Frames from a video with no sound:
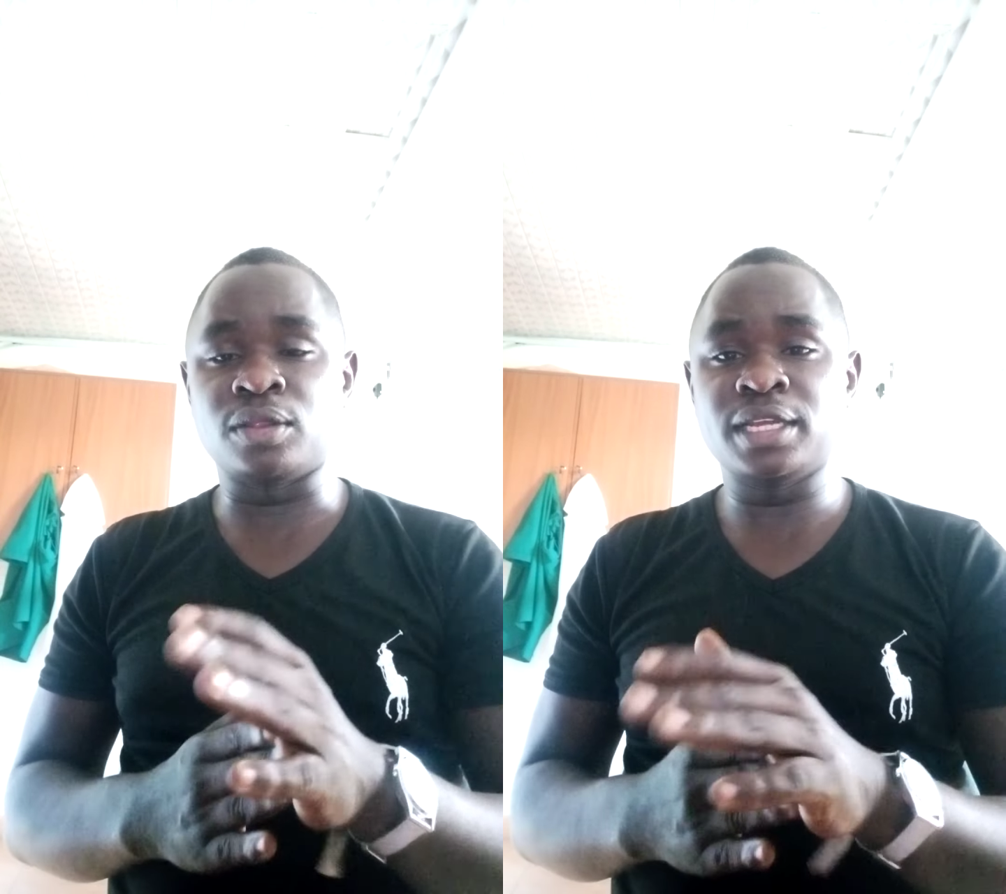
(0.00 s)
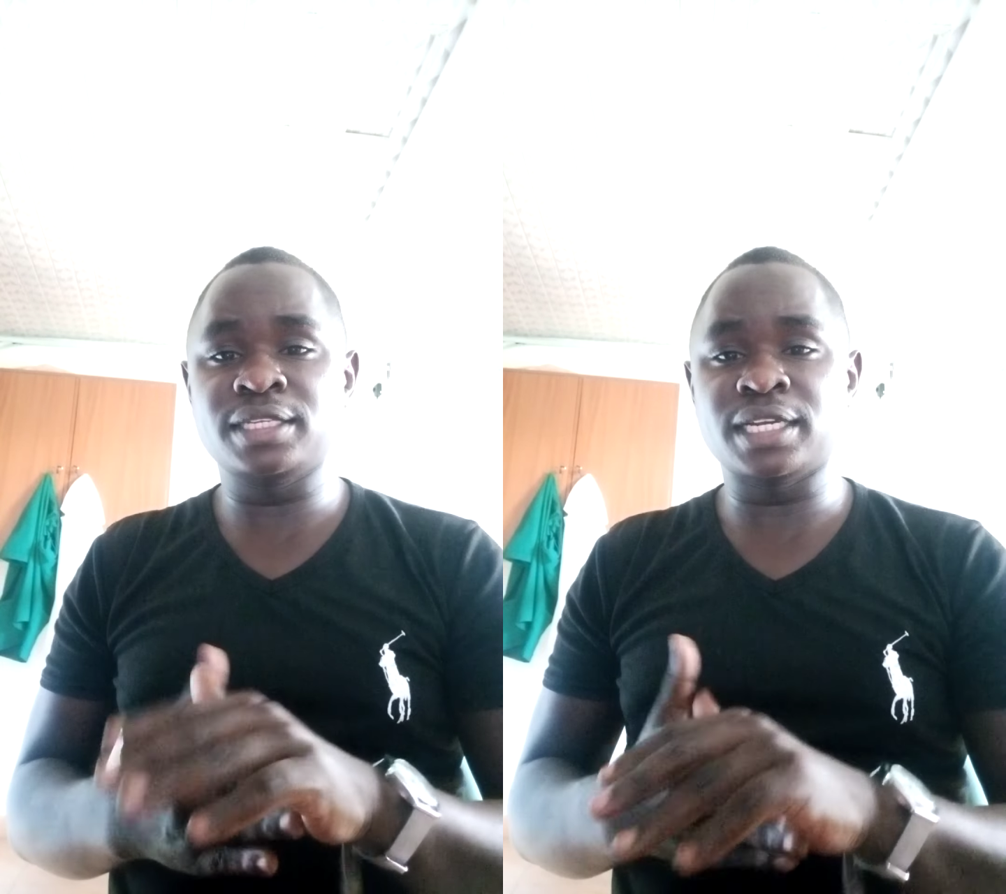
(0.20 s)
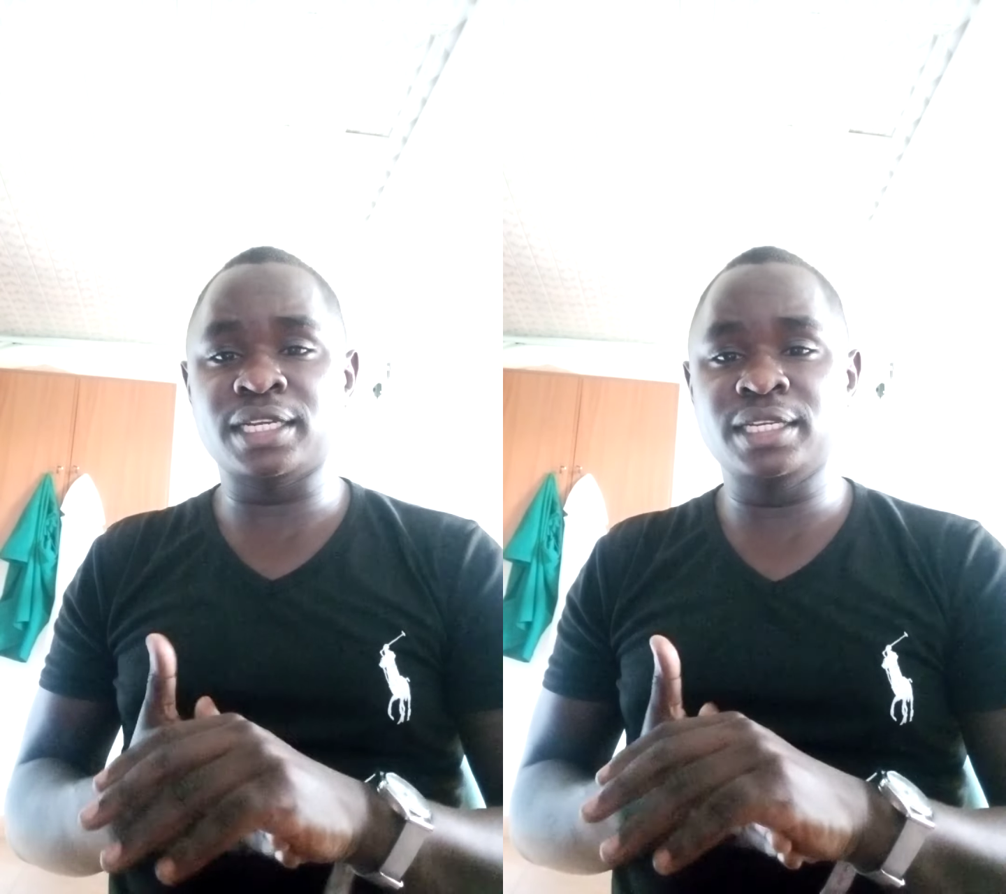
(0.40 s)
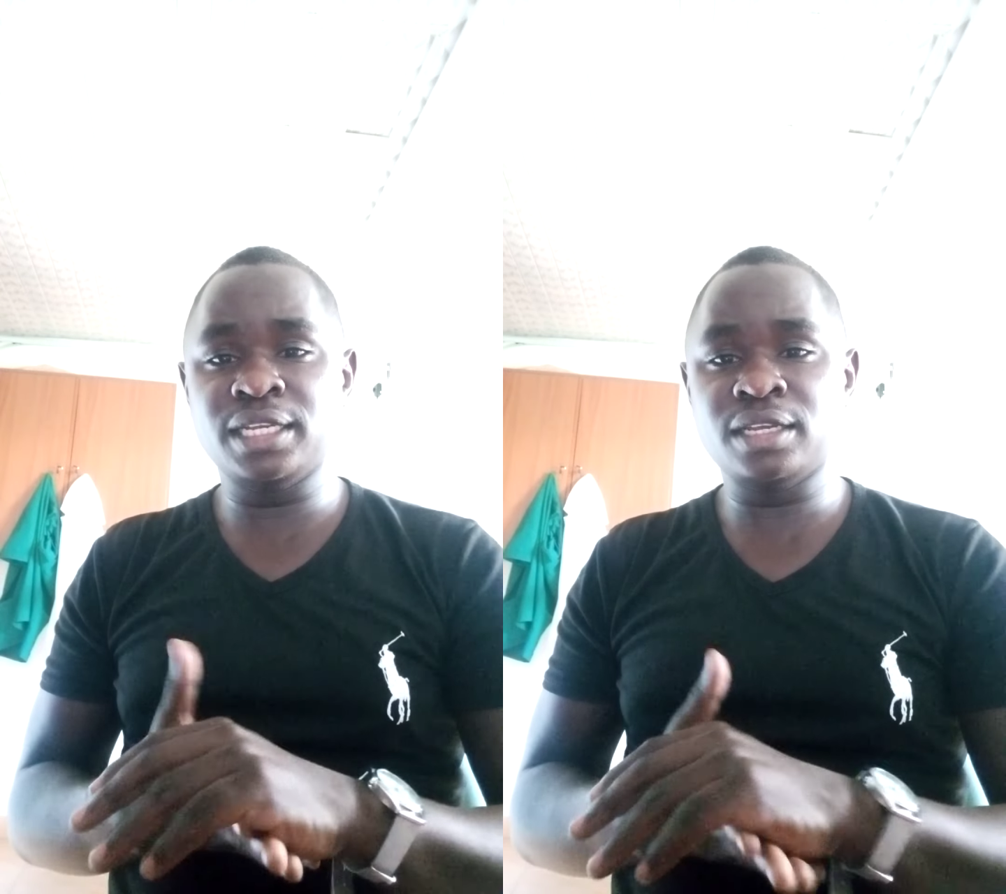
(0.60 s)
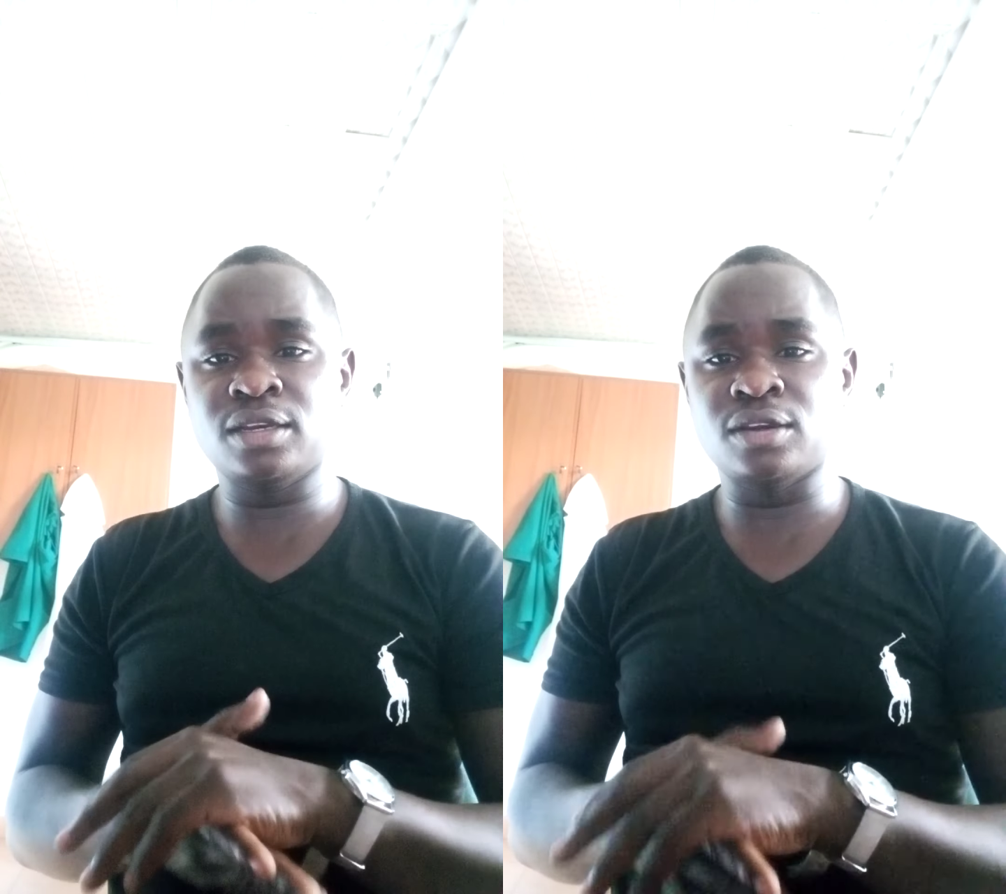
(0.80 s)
the technique